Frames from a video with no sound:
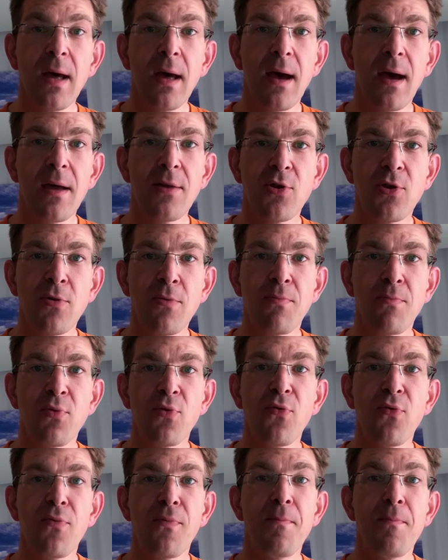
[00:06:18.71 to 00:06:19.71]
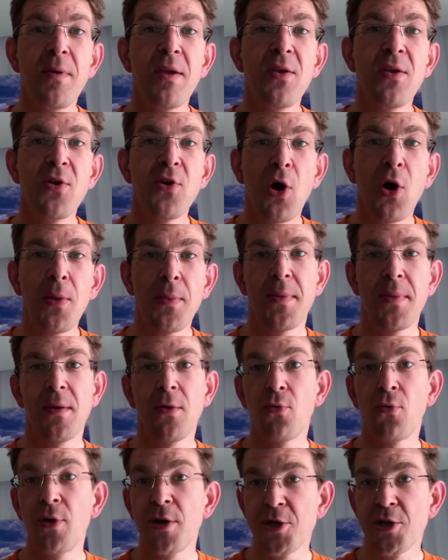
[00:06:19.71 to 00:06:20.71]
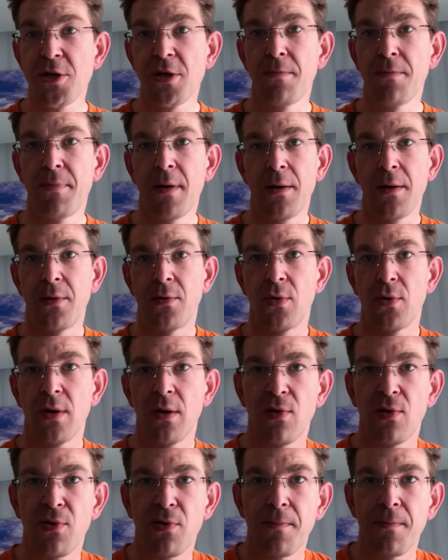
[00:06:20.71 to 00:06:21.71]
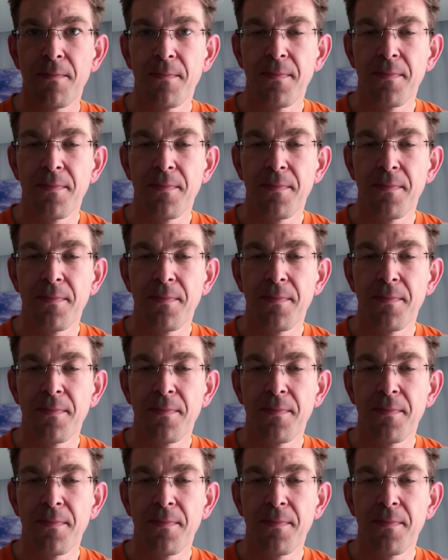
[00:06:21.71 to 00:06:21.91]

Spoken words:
and to improve beyond the original boundaries.